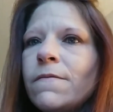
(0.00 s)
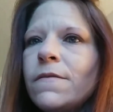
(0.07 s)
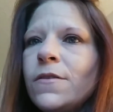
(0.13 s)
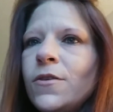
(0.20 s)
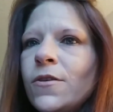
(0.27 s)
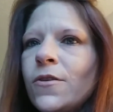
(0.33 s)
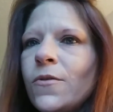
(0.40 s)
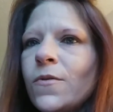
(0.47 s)

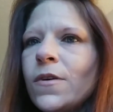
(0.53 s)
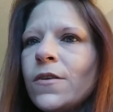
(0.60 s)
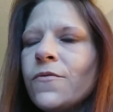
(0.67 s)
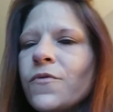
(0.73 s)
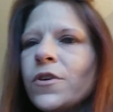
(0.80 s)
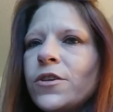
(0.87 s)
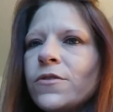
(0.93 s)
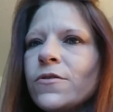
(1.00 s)
you know,
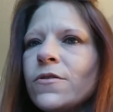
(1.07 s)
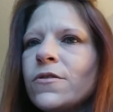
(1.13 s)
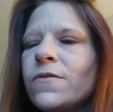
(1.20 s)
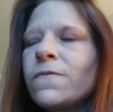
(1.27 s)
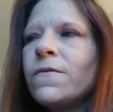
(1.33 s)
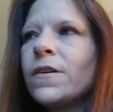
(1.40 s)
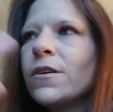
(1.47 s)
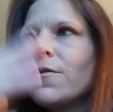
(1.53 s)
of research
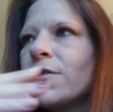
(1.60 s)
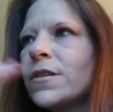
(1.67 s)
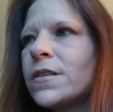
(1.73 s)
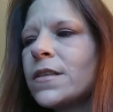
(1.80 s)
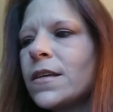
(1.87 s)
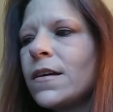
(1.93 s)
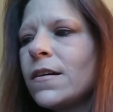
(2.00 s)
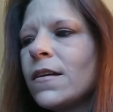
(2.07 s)

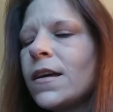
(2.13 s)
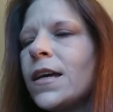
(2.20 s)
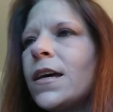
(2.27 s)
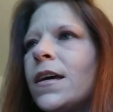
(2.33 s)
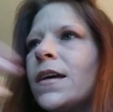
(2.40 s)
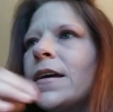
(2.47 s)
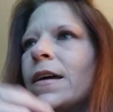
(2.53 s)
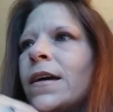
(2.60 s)
vigorously,
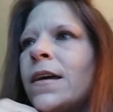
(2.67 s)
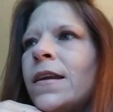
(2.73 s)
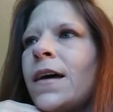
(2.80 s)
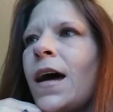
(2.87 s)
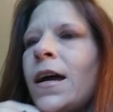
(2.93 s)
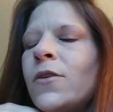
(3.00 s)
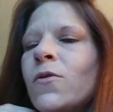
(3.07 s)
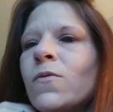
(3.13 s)
and
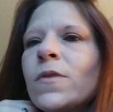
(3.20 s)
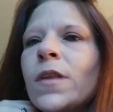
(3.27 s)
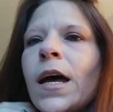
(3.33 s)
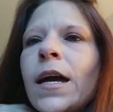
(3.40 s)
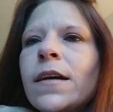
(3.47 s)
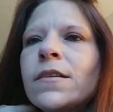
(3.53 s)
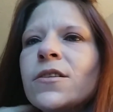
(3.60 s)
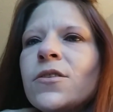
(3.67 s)
I don't
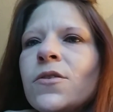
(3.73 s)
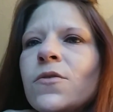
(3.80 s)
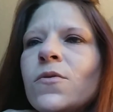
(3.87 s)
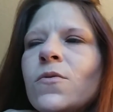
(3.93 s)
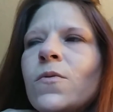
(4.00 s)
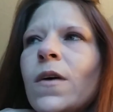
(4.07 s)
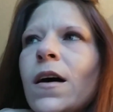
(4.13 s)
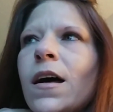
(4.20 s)
like
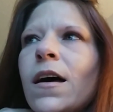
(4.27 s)
to